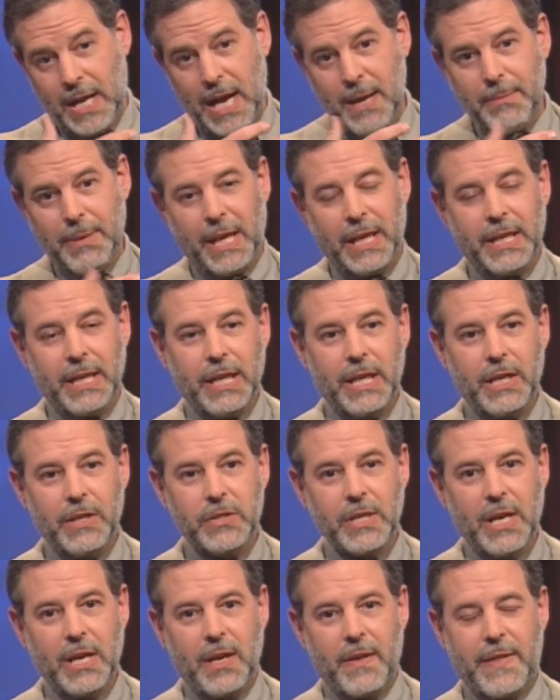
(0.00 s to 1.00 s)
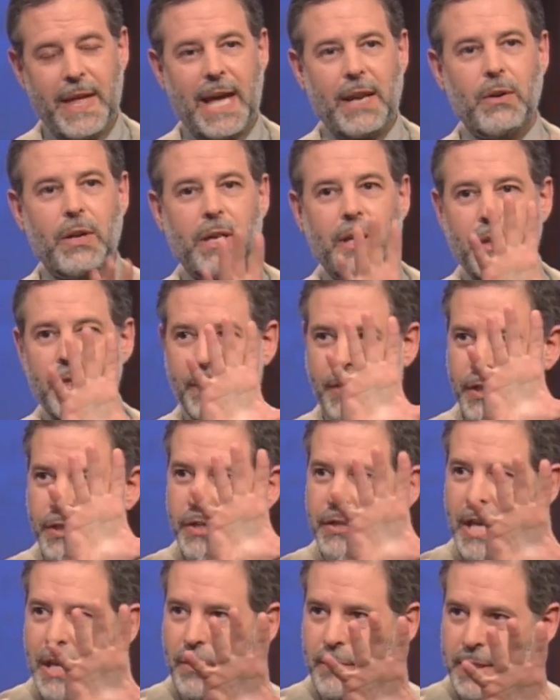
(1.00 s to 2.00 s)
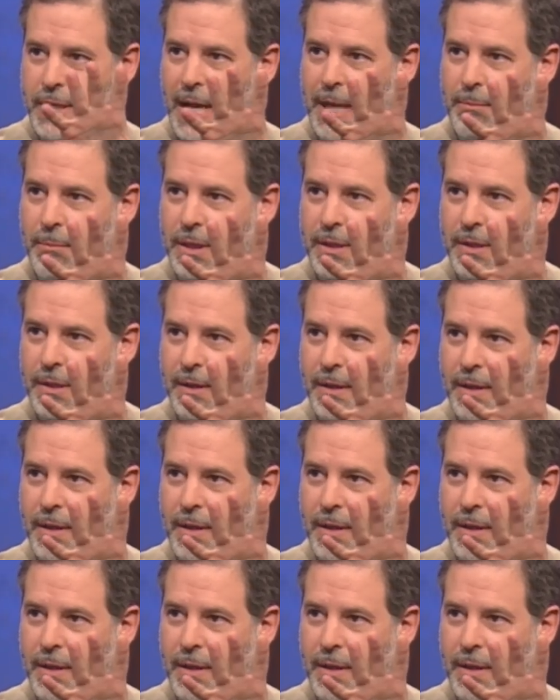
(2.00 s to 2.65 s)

I made is that this is entertainment,